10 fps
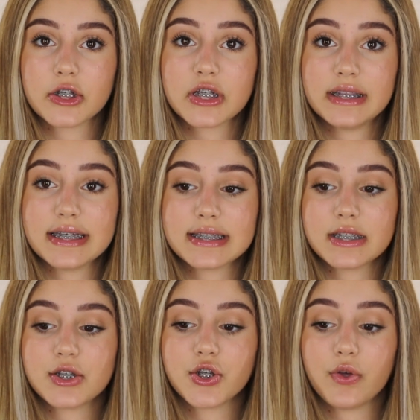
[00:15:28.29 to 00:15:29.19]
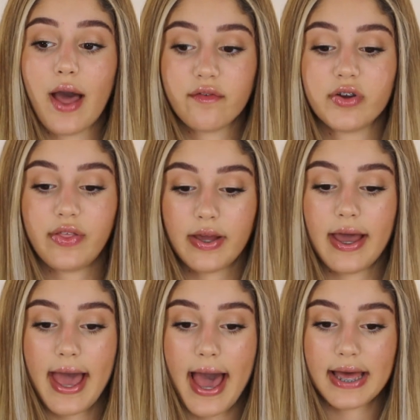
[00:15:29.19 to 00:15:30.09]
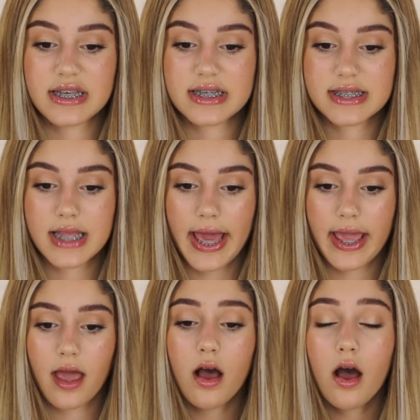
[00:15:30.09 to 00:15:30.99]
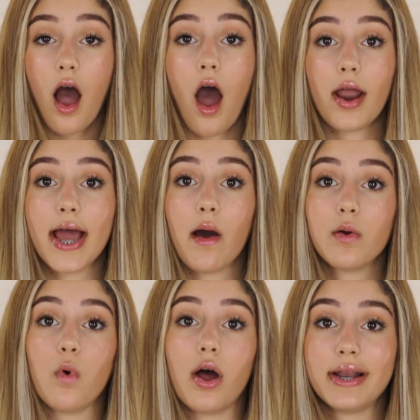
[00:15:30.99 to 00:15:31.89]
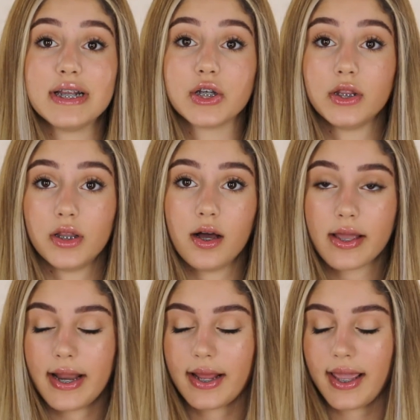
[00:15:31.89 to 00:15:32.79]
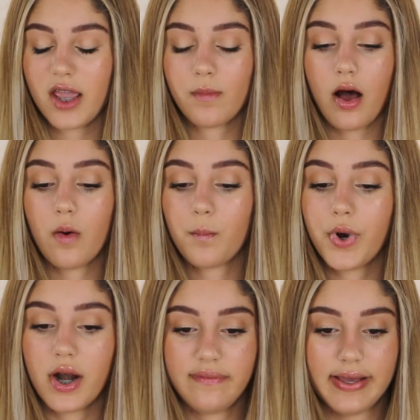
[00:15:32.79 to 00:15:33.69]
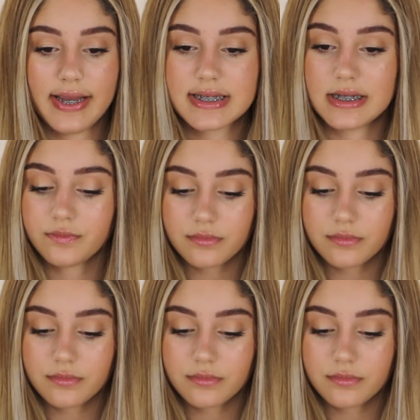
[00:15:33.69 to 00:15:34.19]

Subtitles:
She listened to everything I had to say on how I wanted it to look, and it came out perfect.